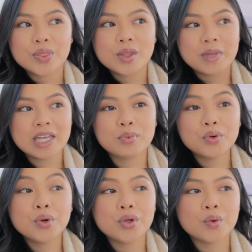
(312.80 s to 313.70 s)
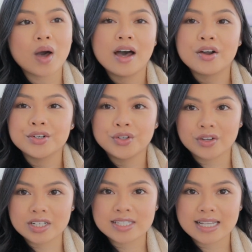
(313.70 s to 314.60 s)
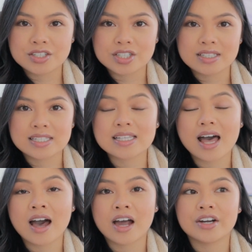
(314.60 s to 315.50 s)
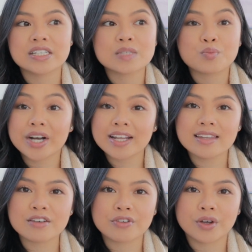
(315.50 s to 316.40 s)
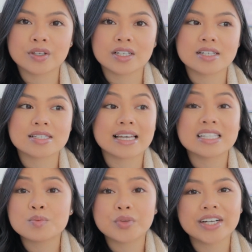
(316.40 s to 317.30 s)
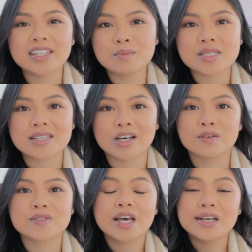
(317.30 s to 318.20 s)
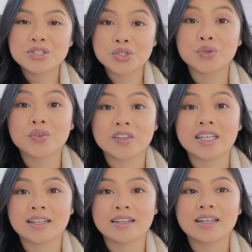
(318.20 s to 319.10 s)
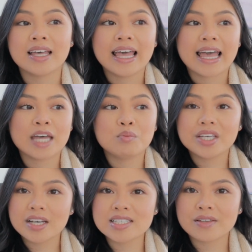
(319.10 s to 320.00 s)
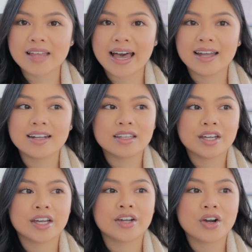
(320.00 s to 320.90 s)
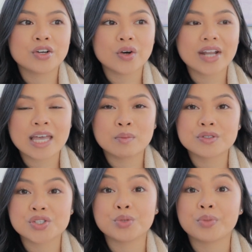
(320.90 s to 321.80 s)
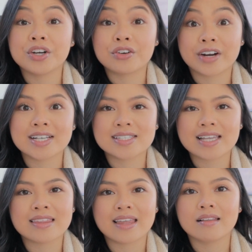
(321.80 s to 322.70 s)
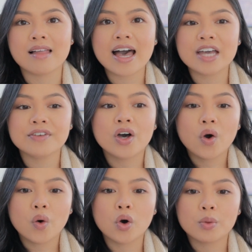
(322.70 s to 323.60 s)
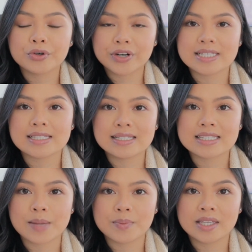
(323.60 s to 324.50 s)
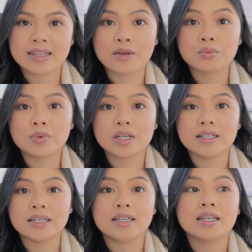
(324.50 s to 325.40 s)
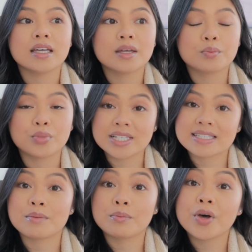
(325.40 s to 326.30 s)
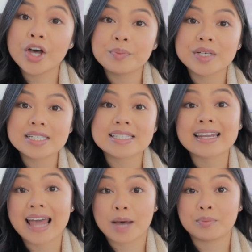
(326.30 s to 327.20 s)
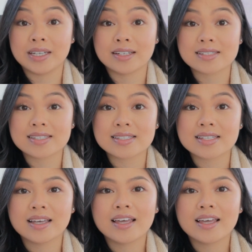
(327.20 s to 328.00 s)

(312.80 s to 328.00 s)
The people who are non-essentialists are spreading their focus and spreading themselves too thin. And because of that, they're not able to progress in their life or progress in something that really brings them purpose and happiness.